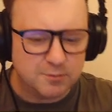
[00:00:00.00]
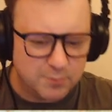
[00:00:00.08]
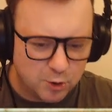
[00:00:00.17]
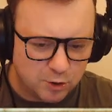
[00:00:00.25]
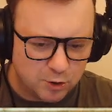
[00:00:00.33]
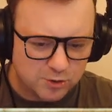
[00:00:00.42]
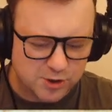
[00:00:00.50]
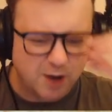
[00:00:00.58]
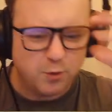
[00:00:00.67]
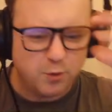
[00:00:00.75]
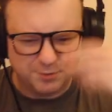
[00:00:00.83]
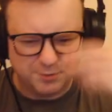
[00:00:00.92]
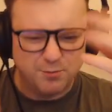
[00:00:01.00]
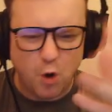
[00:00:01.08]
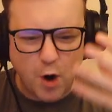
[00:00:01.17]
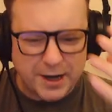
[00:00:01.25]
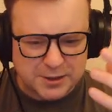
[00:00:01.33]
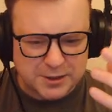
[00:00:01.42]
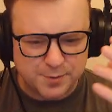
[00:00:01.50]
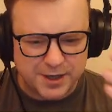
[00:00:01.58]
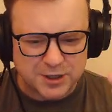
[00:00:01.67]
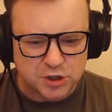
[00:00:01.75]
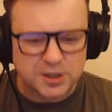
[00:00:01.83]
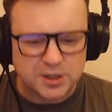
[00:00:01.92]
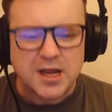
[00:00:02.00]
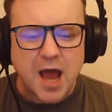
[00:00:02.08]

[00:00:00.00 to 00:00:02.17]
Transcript: more. So I want more explanation.